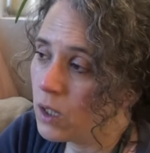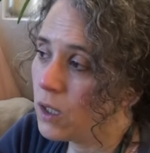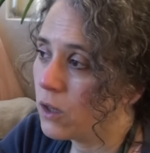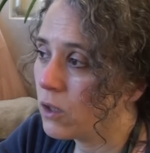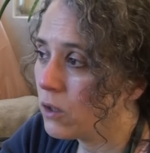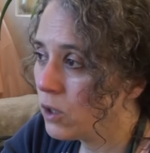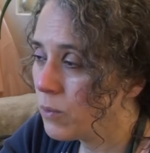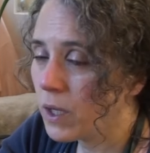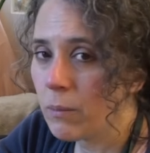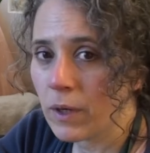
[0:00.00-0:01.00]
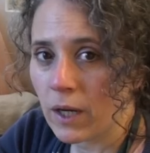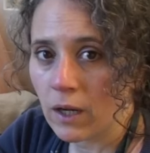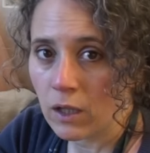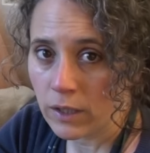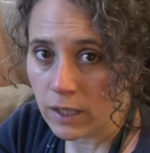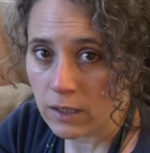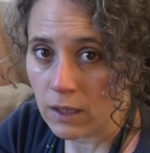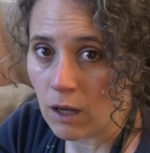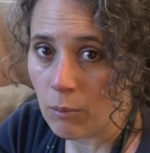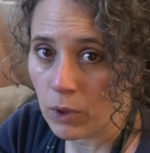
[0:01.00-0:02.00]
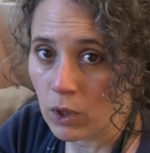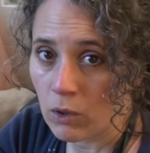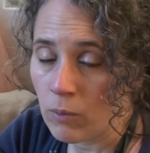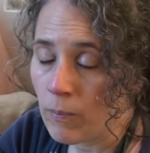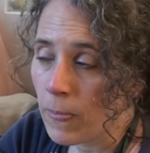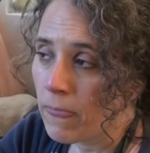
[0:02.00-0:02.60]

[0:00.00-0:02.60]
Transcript: Now the herb that I bought, I'll link to that below.